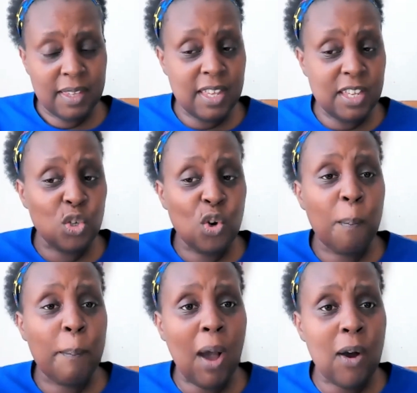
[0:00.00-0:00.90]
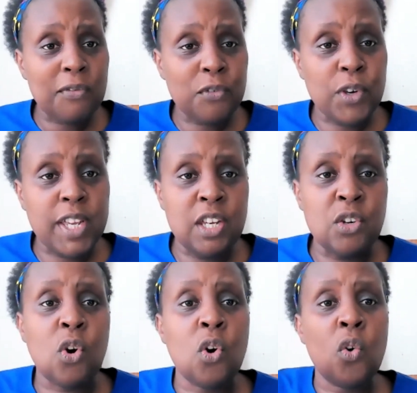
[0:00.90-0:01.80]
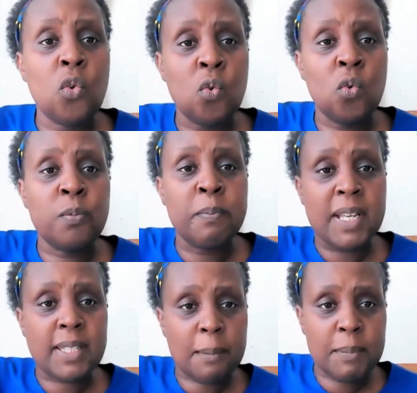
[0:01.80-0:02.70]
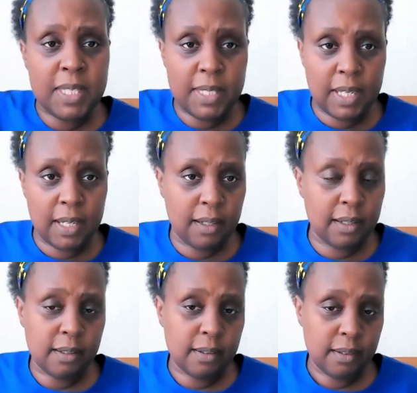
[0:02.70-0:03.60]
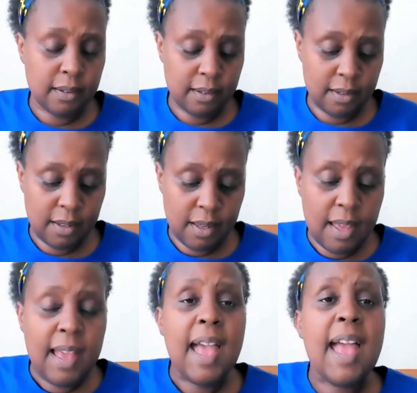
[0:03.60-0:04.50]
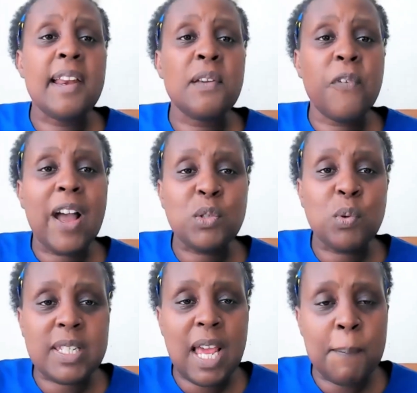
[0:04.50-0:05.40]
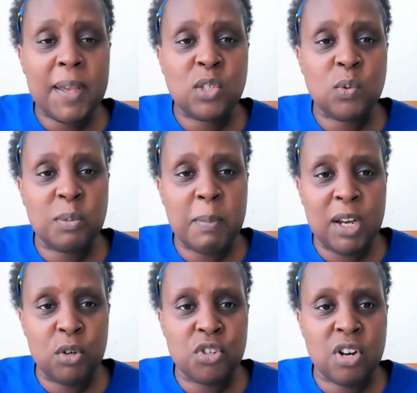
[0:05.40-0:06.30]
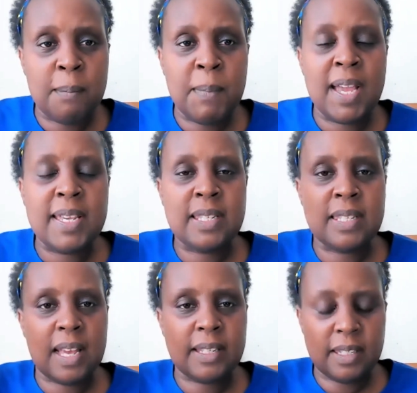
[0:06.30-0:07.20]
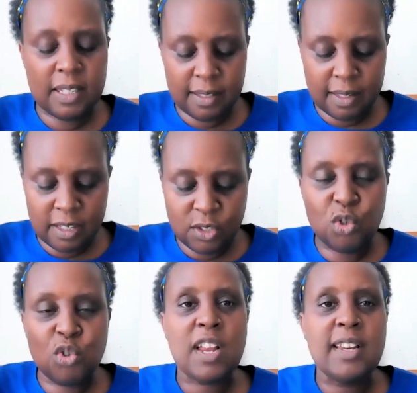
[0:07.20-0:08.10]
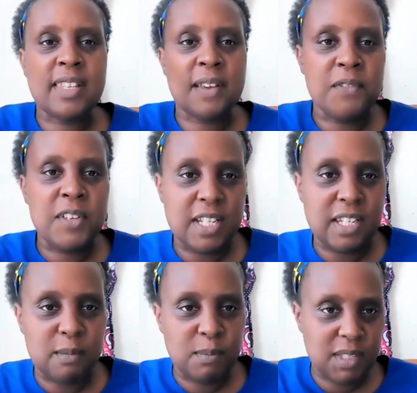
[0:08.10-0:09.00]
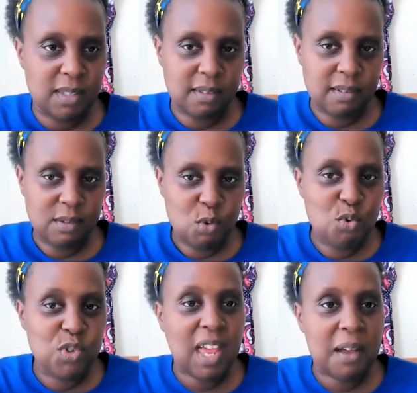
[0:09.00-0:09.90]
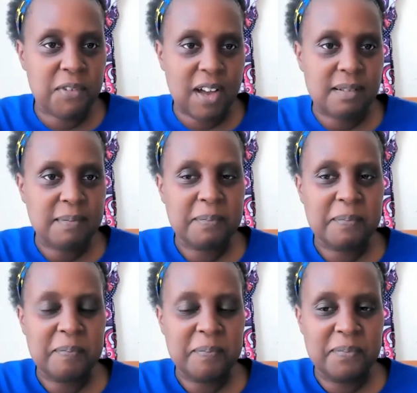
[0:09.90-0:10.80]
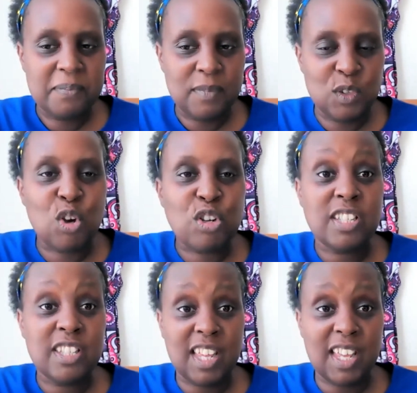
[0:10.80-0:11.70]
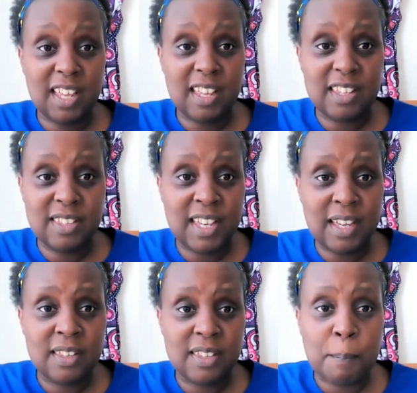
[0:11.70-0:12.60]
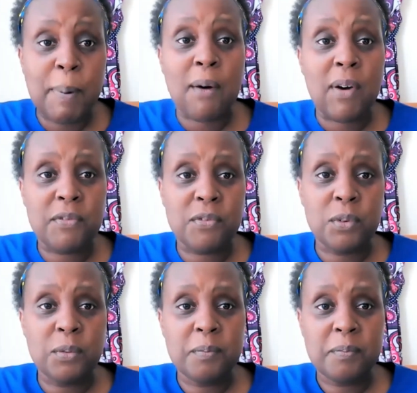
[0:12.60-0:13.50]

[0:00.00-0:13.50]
There's no powerful hero who makes a mistake. And in fact, what happens with melodrama is that it's usually the victims who suffer, not the powerful.